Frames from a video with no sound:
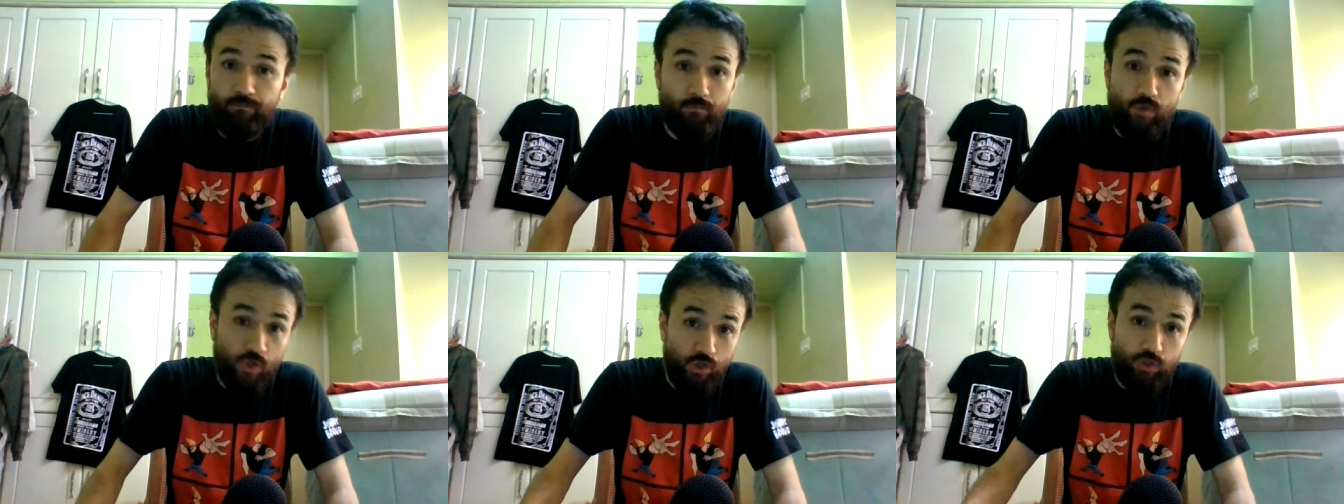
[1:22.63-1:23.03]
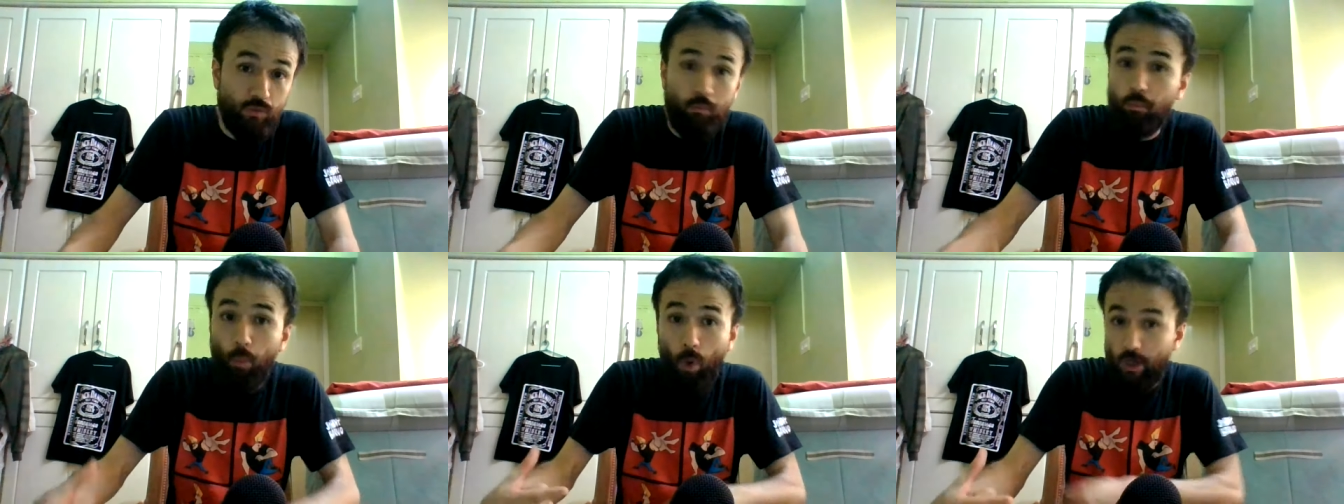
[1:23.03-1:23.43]
just
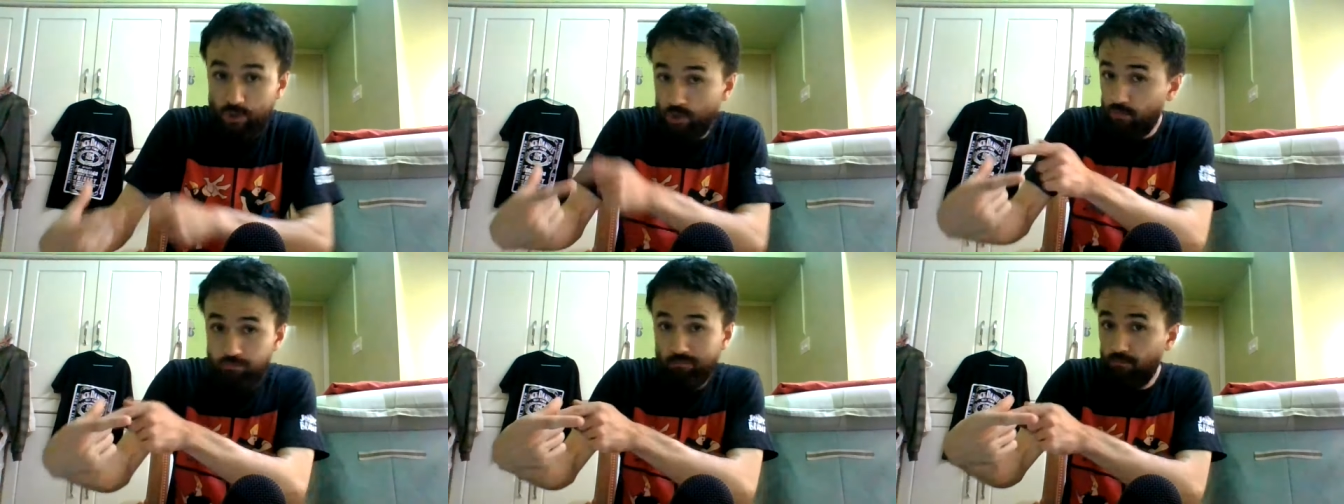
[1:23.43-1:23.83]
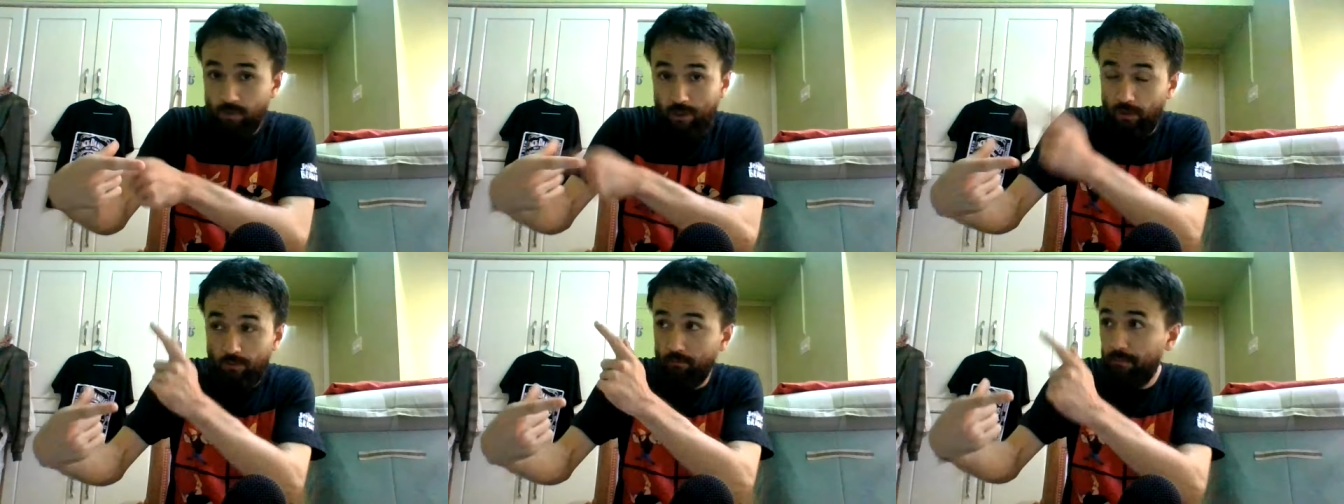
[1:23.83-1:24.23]
watch
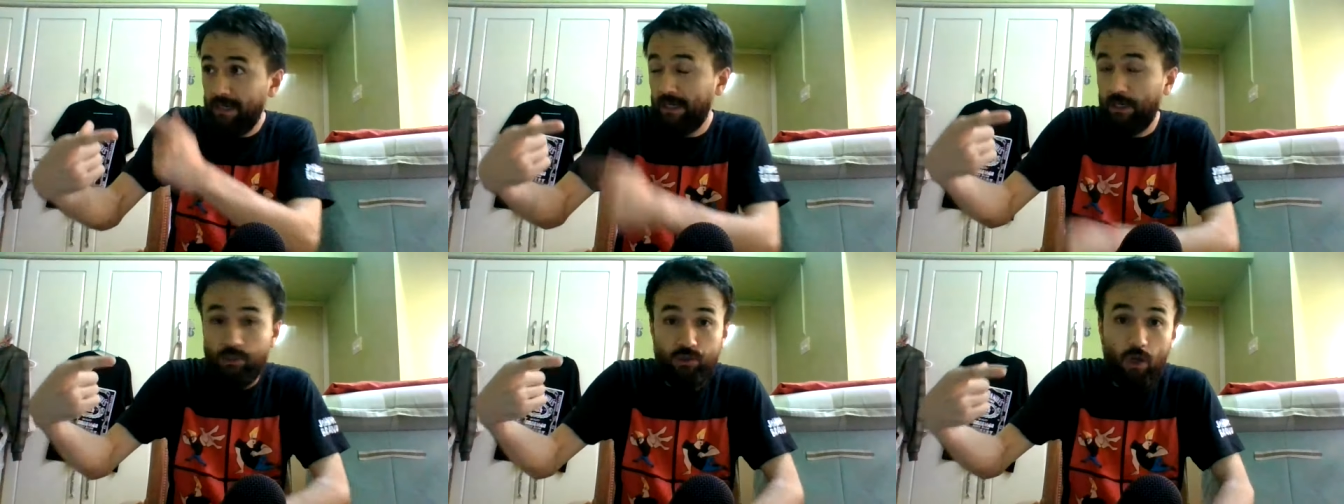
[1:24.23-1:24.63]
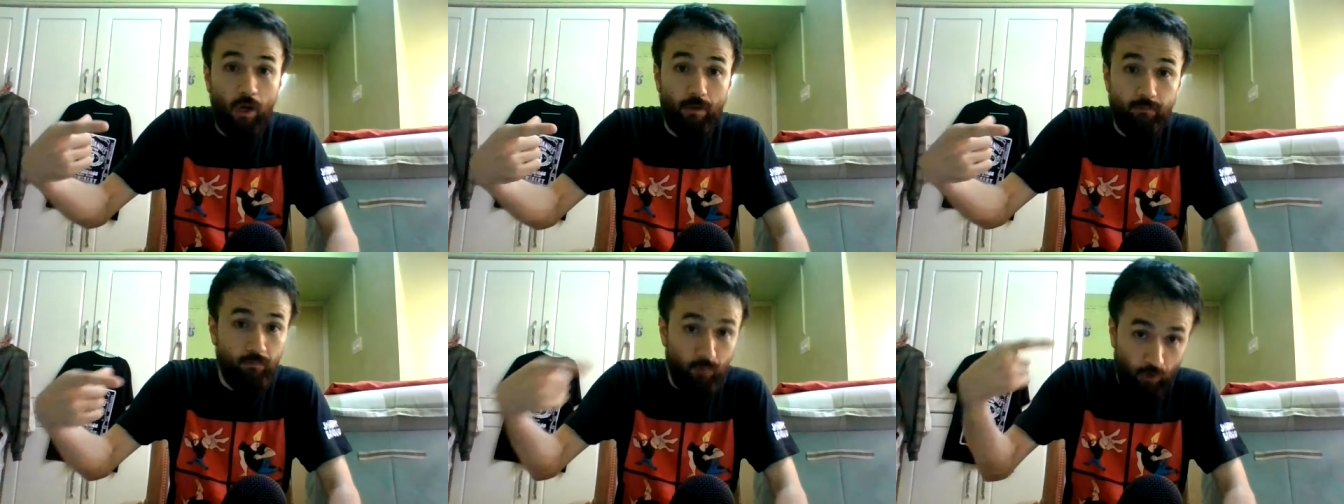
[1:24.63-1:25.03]
you know meetings
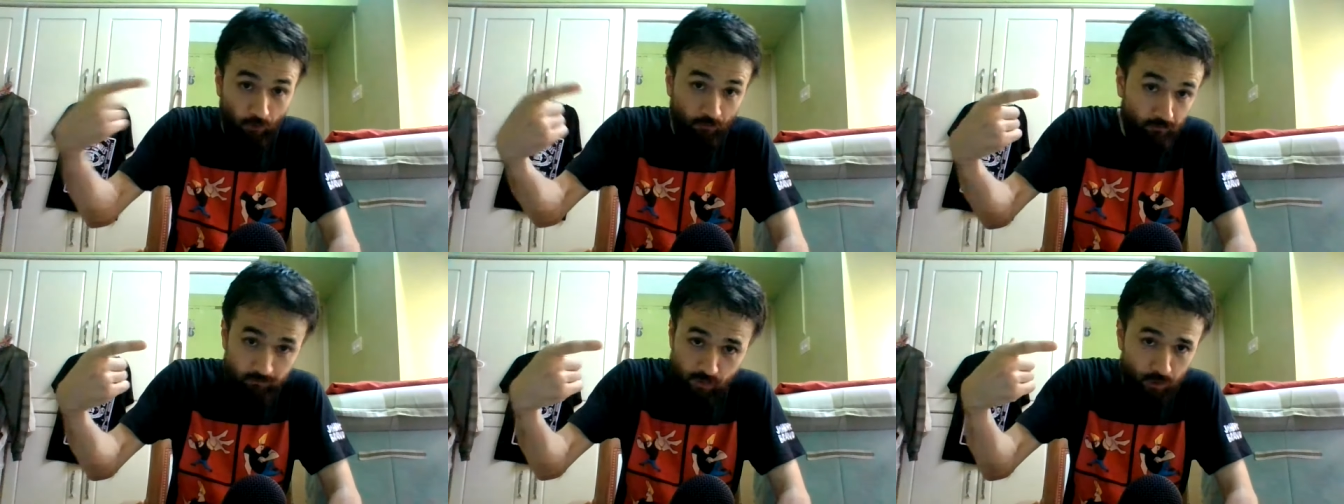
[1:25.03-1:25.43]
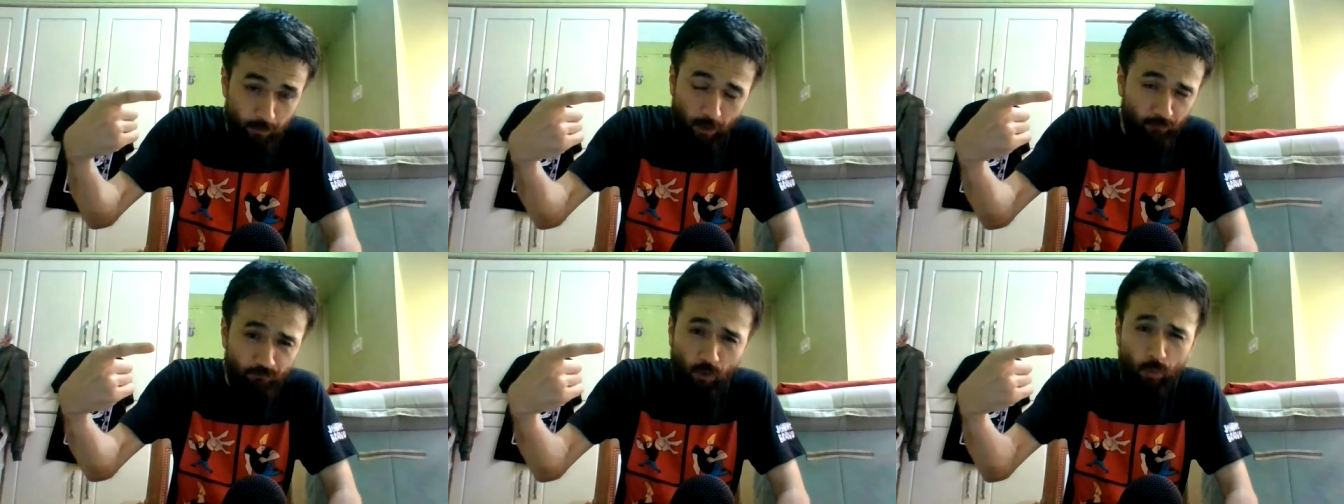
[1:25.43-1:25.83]
on your
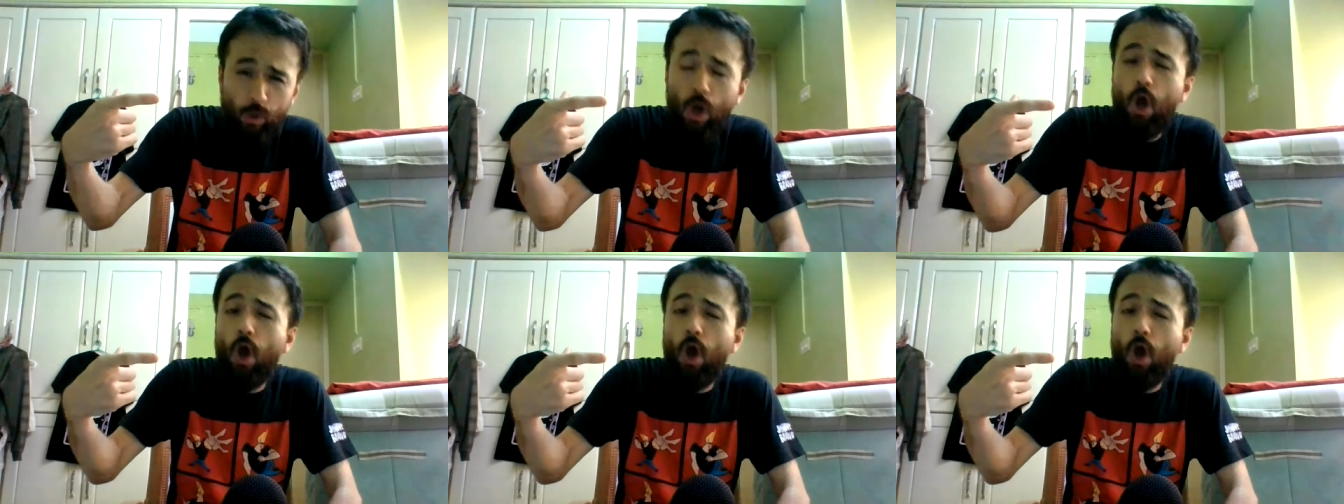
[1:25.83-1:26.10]
smartphone